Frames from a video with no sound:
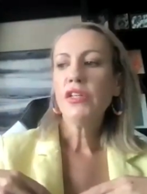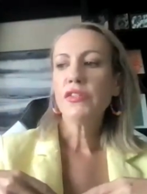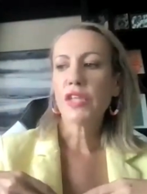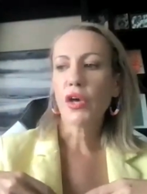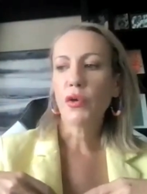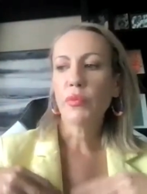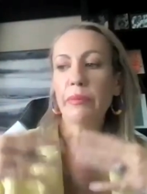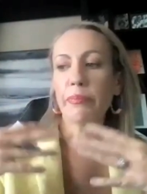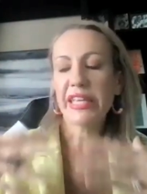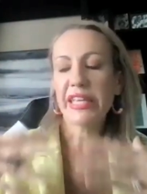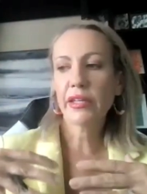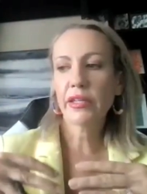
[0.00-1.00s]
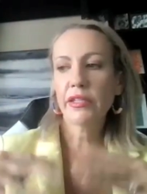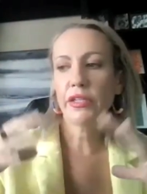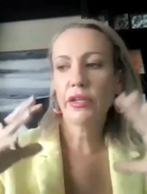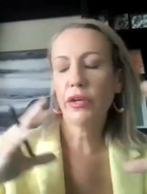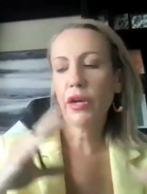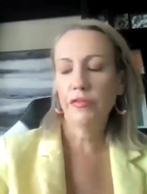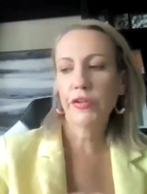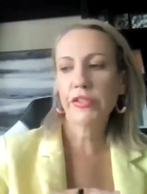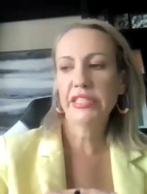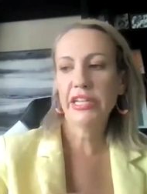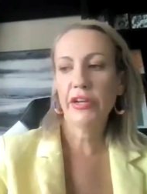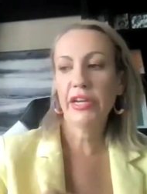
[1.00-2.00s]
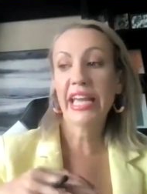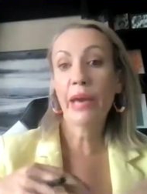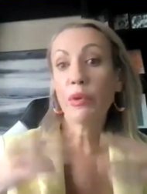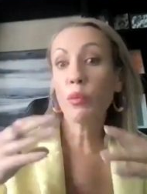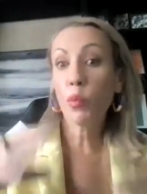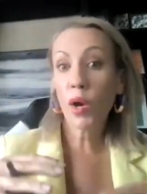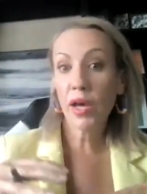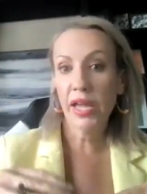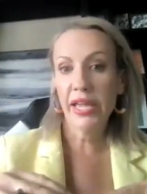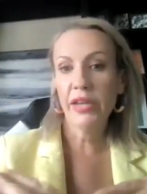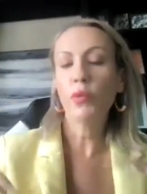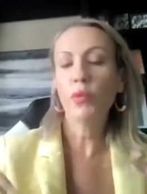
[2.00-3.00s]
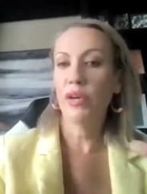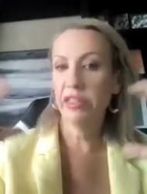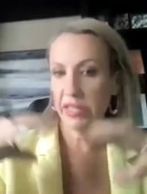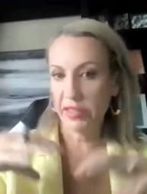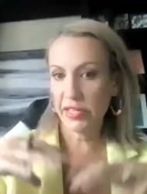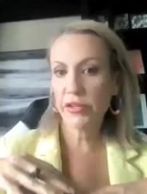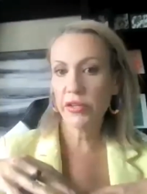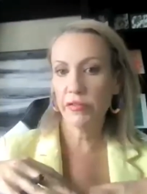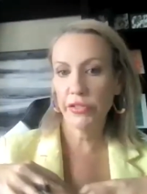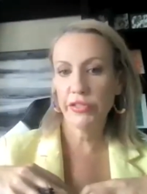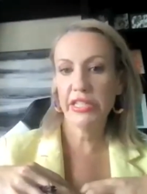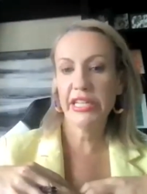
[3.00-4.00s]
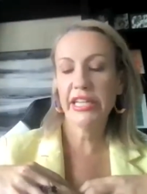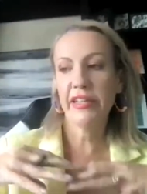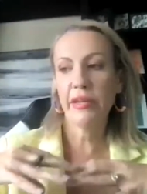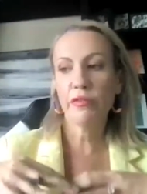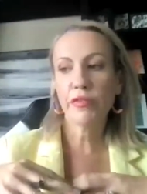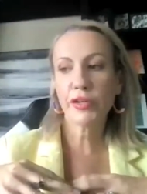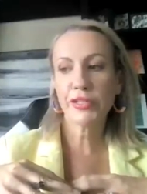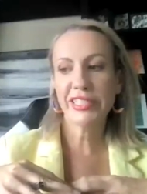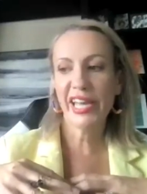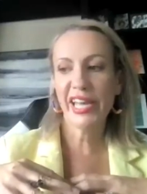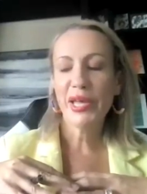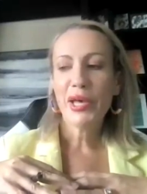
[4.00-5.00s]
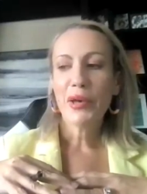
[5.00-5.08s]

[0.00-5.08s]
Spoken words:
So we appealed the first hearing and we won within the university and they reversed it.